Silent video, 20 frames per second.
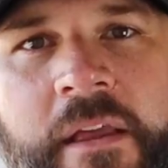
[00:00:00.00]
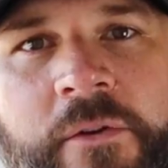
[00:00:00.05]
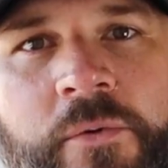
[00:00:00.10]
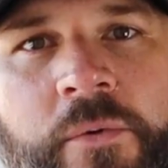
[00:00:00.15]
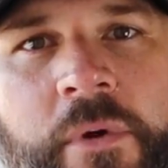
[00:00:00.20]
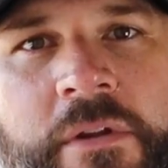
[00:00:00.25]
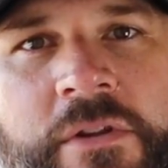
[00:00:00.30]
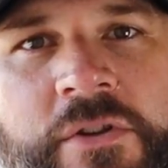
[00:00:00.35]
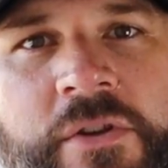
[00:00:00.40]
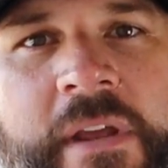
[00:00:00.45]
other
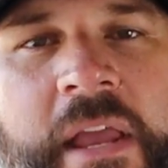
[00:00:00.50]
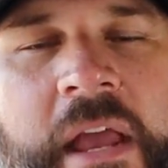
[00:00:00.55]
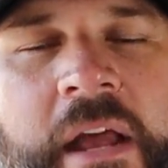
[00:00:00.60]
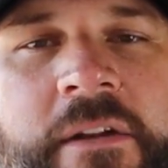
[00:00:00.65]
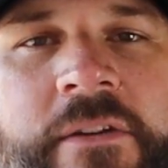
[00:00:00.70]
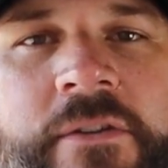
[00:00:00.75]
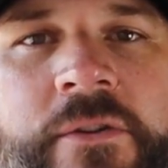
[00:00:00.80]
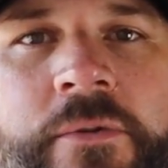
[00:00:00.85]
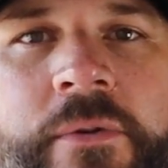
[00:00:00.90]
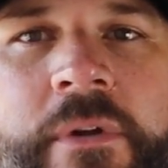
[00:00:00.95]
one you
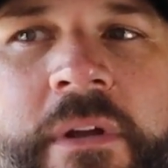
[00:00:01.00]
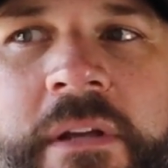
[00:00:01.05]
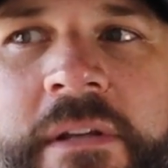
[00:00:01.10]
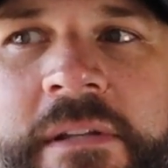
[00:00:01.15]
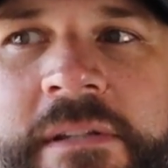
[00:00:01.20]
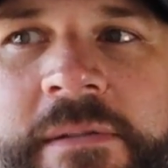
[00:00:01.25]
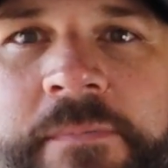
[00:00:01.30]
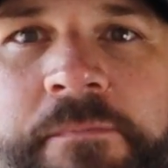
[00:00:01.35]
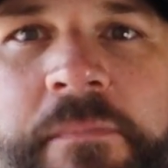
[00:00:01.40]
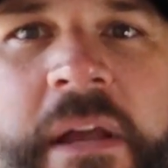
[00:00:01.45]
can do
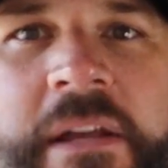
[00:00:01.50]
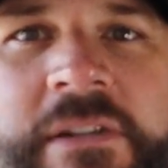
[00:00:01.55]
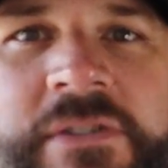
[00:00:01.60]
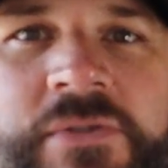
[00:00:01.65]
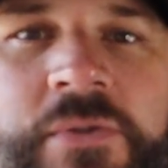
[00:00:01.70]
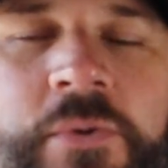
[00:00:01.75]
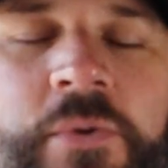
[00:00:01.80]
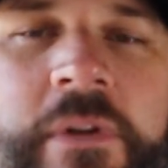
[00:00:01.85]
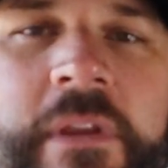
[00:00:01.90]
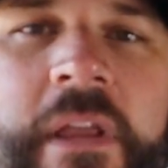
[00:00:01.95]
is make
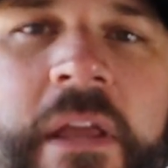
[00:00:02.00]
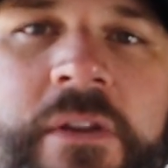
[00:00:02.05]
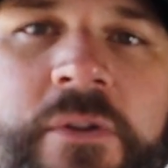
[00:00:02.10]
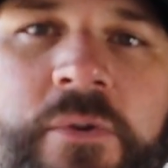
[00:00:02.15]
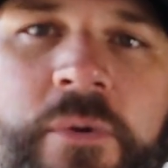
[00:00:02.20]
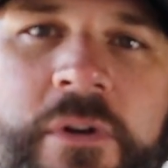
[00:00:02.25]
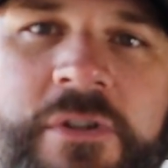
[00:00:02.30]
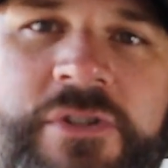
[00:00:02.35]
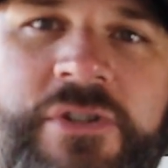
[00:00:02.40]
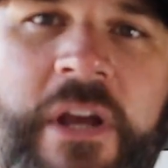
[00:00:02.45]
sure that
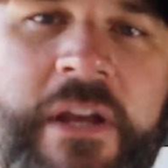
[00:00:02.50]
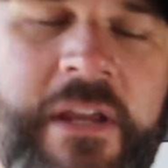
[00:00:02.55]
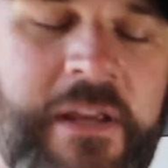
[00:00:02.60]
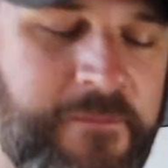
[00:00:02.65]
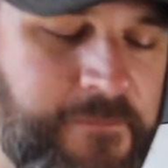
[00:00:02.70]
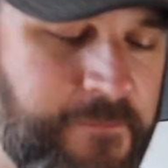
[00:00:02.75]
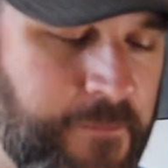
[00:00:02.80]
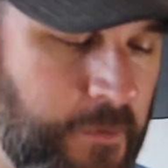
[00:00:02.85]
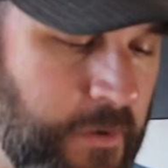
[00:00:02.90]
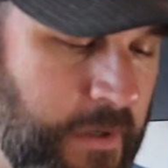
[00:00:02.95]
you are
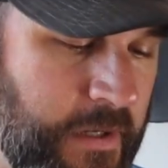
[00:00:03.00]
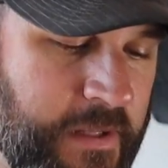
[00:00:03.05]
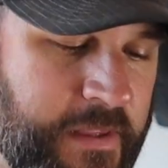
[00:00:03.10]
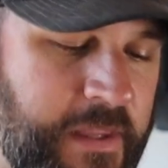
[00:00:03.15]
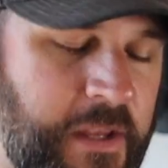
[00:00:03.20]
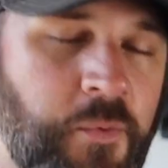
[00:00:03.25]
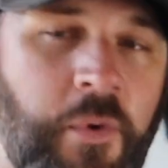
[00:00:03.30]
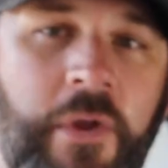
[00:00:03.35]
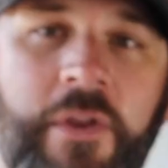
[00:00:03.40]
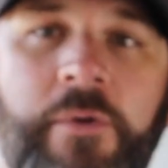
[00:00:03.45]
checking for
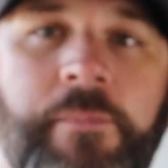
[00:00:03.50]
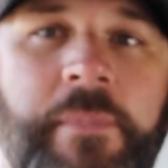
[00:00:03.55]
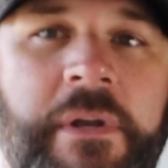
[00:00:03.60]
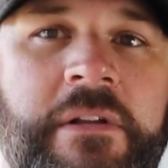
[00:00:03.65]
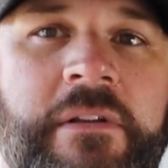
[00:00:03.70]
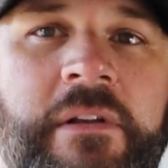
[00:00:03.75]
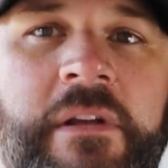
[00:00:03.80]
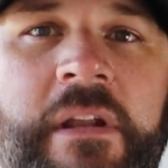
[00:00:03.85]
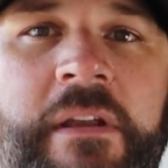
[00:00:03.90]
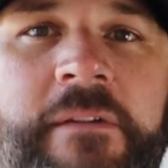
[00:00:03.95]
anything, whether it be
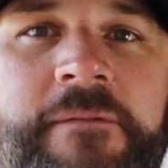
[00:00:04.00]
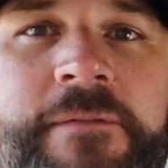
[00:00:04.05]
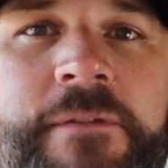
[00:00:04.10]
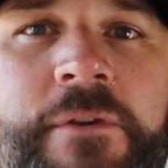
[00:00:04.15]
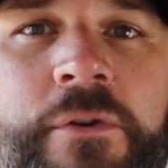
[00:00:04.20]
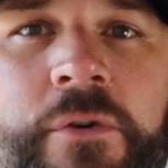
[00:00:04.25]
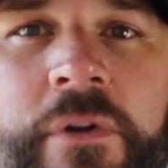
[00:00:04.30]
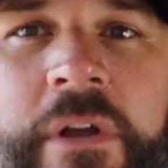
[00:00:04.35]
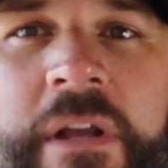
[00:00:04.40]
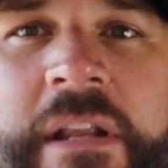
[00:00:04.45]
cleaning,
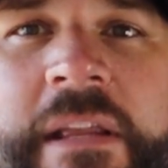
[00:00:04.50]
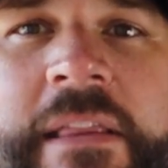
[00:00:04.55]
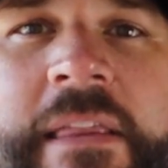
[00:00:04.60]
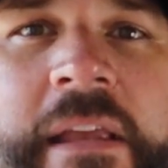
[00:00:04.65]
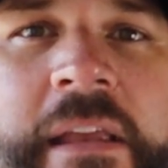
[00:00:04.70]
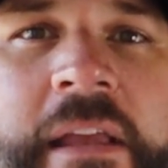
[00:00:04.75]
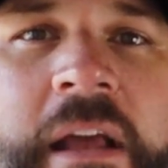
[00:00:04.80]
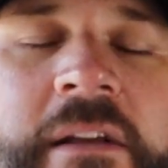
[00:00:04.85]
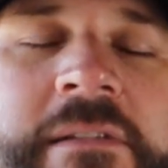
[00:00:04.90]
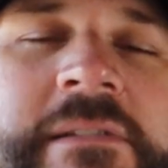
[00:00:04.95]
fuel,
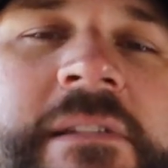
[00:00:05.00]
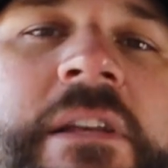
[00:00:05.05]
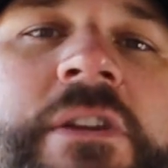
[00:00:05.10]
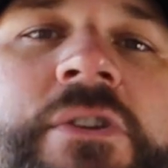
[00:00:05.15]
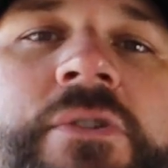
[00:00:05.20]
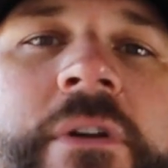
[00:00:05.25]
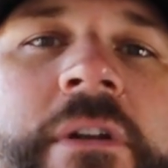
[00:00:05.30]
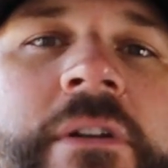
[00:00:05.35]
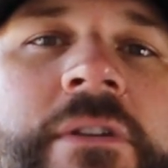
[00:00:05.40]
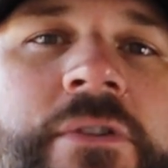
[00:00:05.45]
anything else that
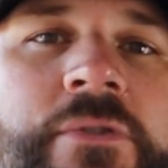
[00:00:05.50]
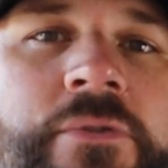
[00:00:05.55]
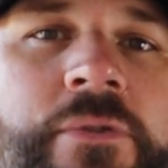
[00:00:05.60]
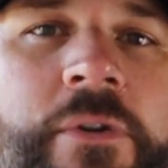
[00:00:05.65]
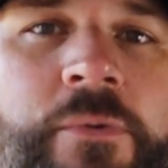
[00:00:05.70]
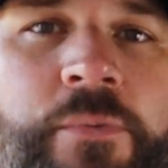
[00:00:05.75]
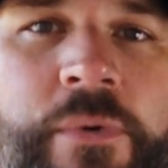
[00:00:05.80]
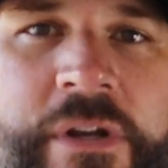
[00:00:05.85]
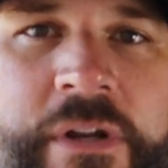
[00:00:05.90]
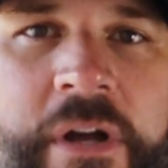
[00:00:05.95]
you can do
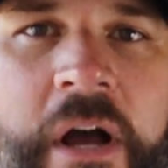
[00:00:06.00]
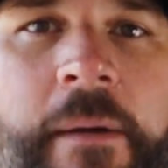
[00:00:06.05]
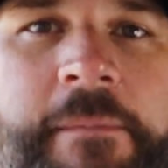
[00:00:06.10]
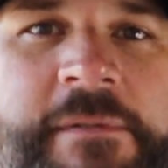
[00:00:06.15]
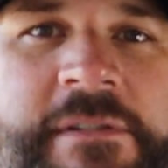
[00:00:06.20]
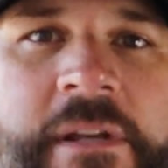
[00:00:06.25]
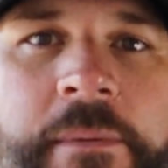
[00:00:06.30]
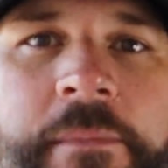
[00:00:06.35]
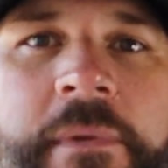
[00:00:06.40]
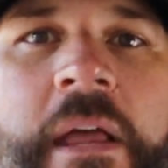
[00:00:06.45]
to recomp
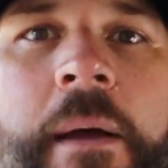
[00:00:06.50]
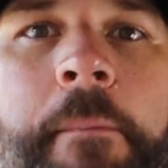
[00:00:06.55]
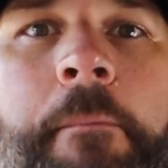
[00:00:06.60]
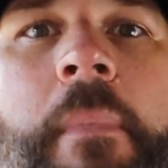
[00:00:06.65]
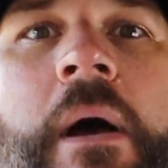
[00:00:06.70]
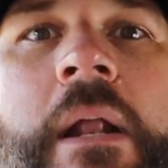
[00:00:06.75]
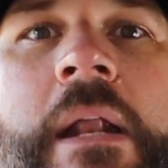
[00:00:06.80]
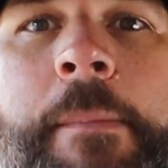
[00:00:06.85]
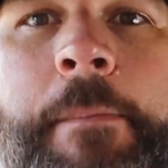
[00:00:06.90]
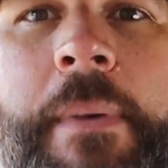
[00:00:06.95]
some of that
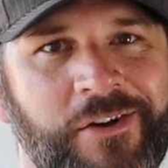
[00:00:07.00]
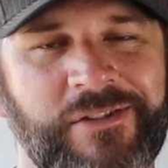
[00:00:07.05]
money.